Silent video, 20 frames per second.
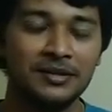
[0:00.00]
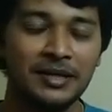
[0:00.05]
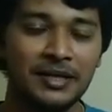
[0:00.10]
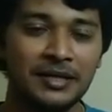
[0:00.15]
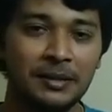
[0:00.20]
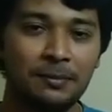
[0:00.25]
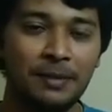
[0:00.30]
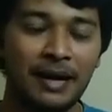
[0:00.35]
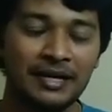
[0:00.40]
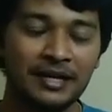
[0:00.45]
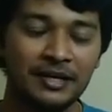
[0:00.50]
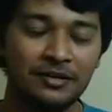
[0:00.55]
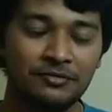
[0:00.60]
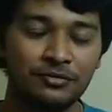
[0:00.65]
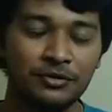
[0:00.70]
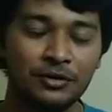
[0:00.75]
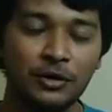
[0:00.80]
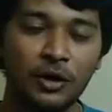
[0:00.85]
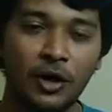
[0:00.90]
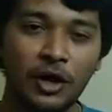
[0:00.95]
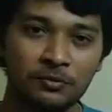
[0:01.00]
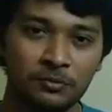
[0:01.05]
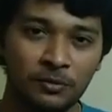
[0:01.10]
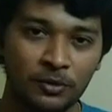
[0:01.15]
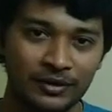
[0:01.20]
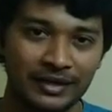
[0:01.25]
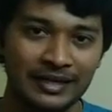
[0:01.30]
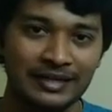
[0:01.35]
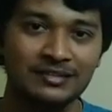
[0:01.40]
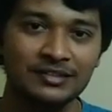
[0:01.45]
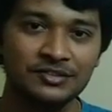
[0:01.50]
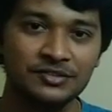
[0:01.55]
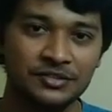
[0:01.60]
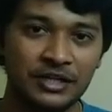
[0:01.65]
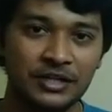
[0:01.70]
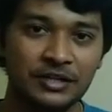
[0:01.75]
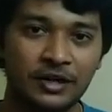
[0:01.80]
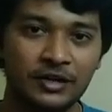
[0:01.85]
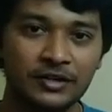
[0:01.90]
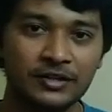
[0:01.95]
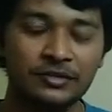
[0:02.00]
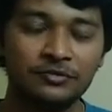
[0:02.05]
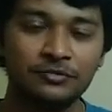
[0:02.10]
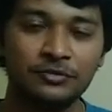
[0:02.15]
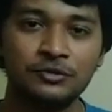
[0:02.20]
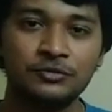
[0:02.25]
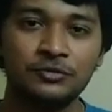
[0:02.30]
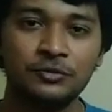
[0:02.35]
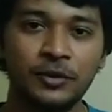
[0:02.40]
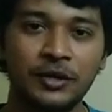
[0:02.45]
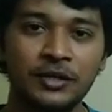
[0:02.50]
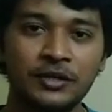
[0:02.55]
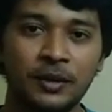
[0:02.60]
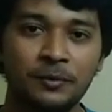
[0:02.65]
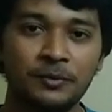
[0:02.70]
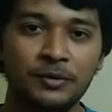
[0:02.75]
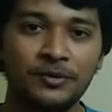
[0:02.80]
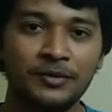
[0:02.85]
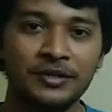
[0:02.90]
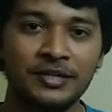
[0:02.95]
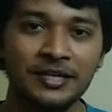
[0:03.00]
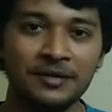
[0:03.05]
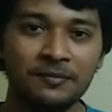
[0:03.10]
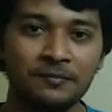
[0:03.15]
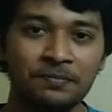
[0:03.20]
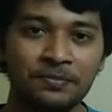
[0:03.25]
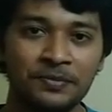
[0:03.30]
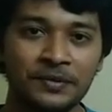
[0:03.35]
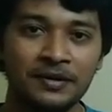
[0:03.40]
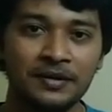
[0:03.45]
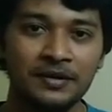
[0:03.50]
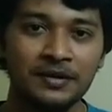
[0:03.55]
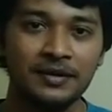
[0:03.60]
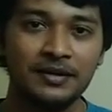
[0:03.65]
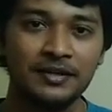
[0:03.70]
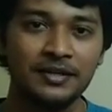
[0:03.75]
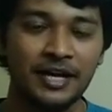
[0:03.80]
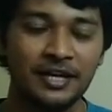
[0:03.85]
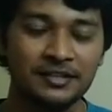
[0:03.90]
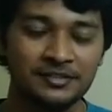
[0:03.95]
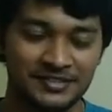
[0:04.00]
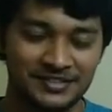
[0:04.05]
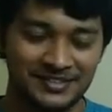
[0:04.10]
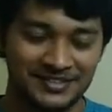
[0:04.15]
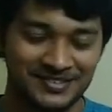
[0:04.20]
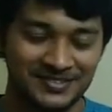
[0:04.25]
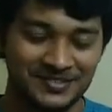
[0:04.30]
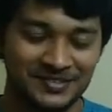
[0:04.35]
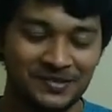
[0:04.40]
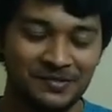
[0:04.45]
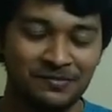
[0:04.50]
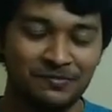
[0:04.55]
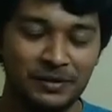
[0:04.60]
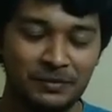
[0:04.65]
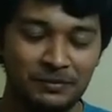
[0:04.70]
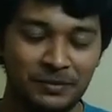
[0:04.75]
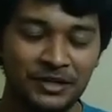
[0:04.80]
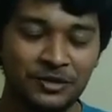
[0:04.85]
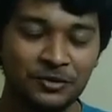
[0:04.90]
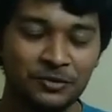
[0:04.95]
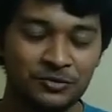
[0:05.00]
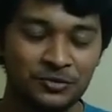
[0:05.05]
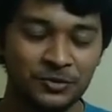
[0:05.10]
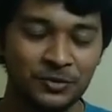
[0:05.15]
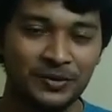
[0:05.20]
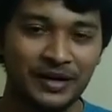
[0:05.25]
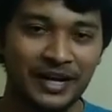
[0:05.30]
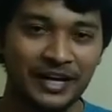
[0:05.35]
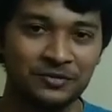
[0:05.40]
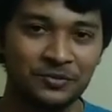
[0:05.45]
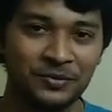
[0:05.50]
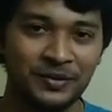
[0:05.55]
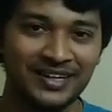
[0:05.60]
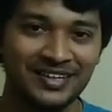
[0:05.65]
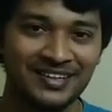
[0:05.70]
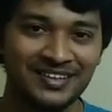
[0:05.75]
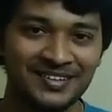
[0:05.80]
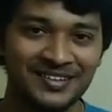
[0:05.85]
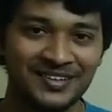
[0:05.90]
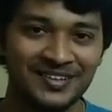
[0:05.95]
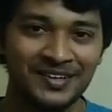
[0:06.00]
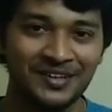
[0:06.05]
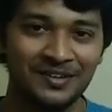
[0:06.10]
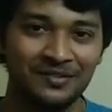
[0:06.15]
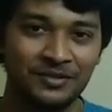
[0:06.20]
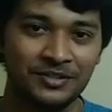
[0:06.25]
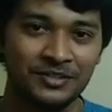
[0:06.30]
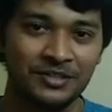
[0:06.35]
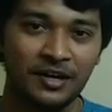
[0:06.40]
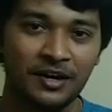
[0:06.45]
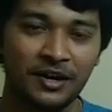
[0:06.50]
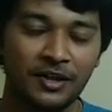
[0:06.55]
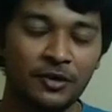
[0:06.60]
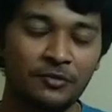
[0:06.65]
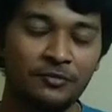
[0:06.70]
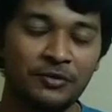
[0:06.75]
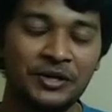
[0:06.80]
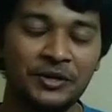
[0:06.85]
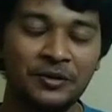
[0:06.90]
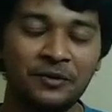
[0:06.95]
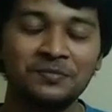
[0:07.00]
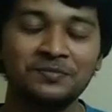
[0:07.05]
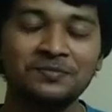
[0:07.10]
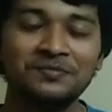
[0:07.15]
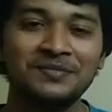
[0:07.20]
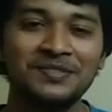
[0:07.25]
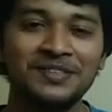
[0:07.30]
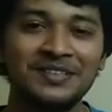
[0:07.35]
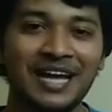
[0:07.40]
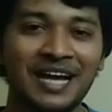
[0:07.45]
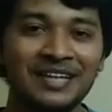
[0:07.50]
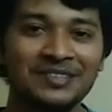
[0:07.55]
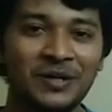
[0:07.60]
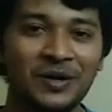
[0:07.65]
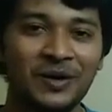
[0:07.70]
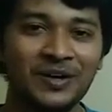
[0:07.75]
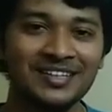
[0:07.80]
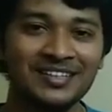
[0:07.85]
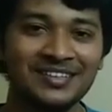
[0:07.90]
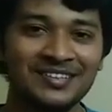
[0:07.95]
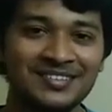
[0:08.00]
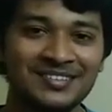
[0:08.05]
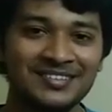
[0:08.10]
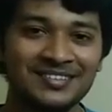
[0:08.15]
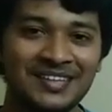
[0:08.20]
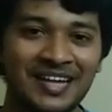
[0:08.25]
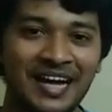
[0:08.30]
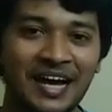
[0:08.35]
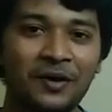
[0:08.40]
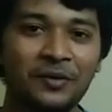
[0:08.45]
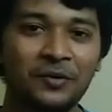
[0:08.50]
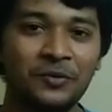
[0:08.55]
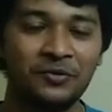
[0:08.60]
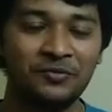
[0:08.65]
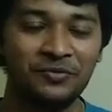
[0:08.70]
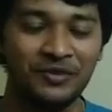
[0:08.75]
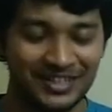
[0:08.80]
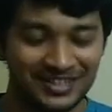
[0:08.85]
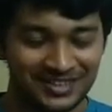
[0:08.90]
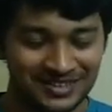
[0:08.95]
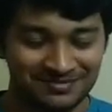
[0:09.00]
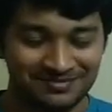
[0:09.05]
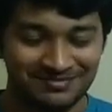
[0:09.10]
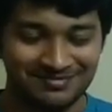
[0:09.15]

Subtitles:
in the back end for a lot more interesting content for the student community. Yes, we'll meet you soon next week with another video. Thanks a lot. Have a good week.